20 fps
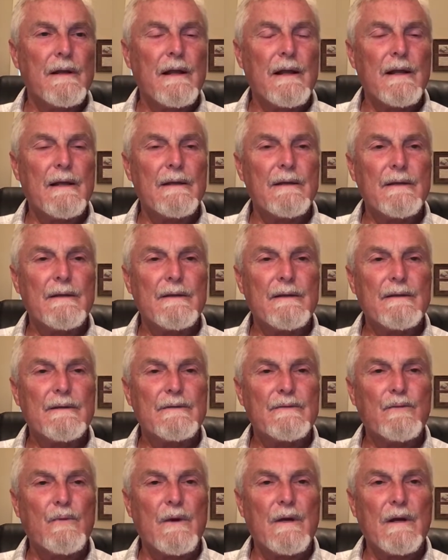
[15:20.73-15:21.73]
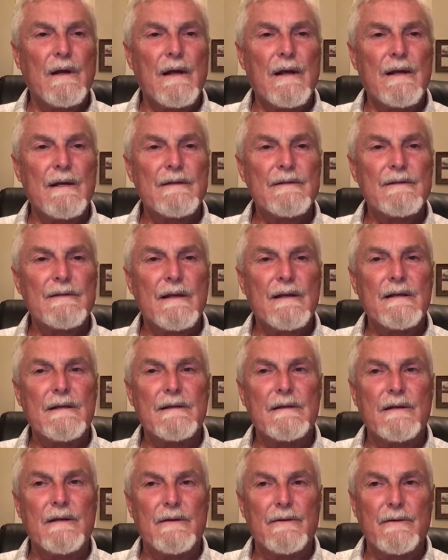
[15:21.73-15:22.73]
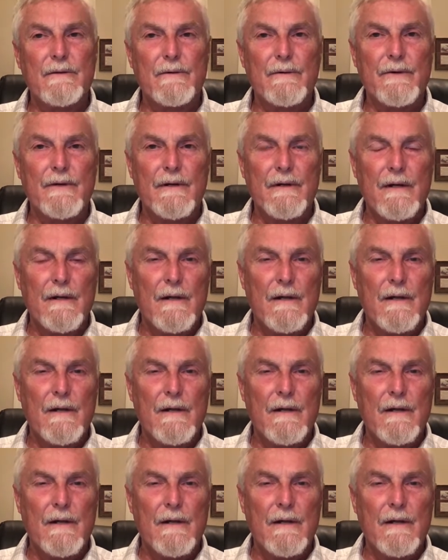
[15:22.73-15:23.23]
as well as they killed